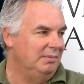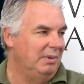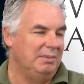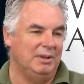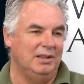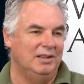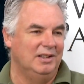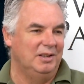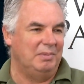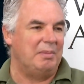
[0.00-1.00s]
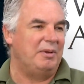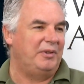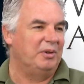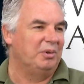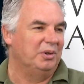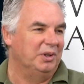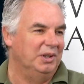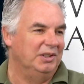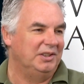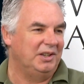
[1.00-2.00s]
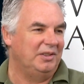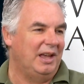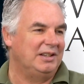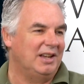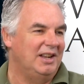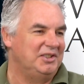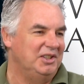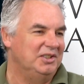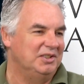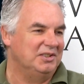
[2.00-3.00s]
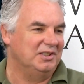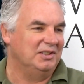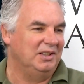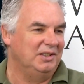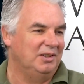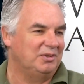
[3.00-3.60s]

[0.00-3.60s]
Made me feel real good that they're that conscientious in their